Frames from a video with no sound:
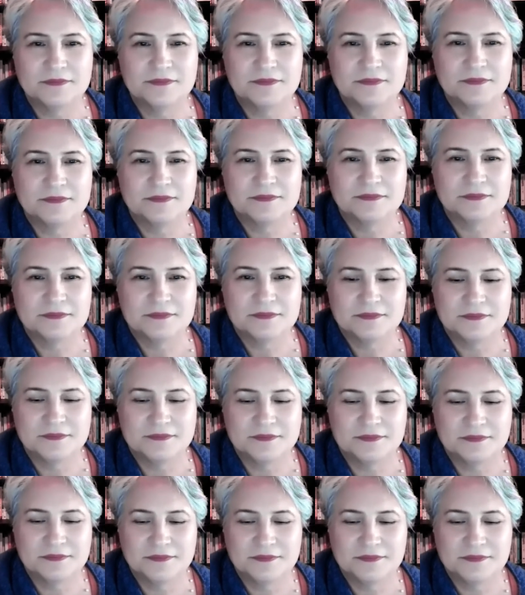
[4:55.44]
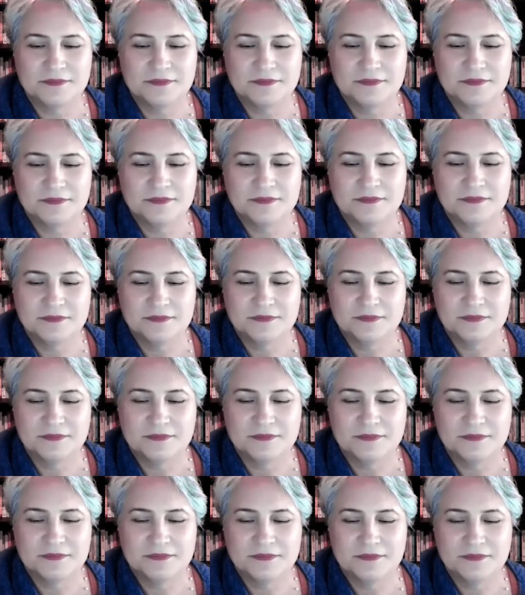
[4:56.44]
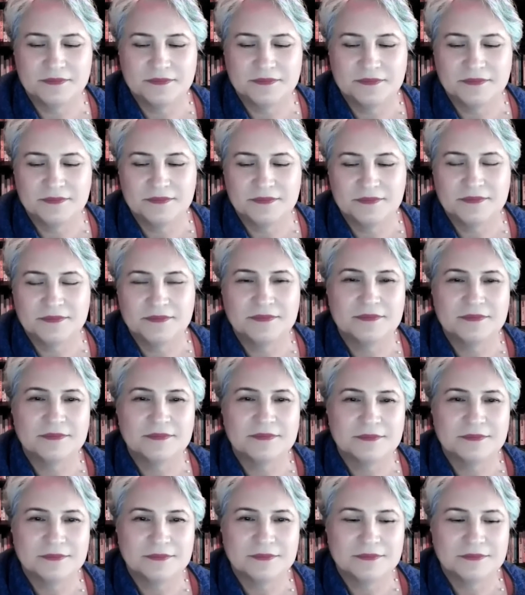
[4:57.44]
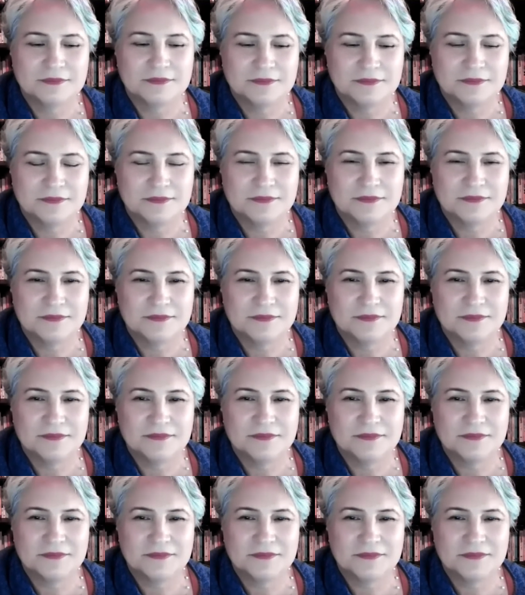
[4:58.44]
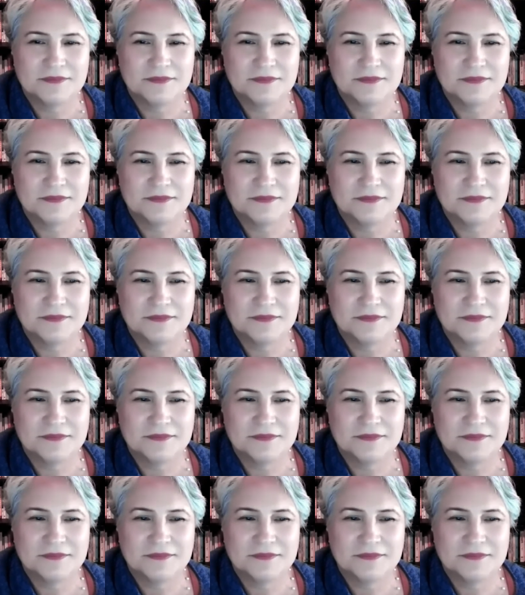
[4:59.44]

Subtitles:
This person isn't speaking.